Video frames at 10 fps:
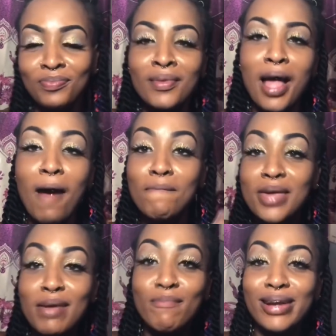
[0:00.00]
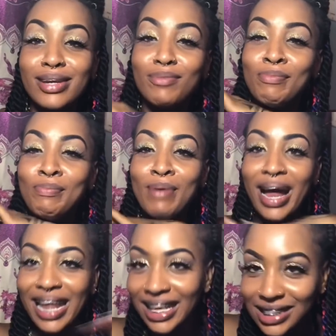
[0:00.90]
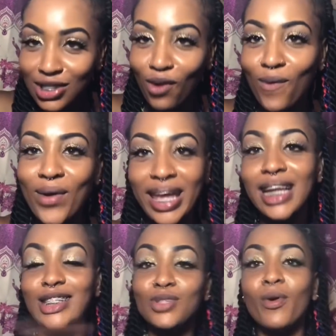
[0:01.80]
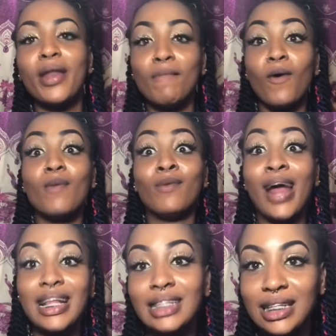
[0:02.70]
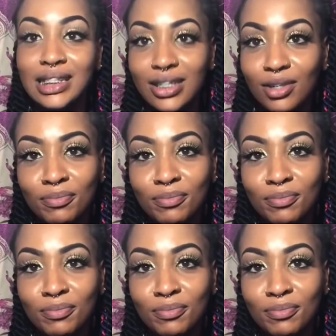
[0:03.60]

and me bring the baddest wickedest story them come right, yes sir.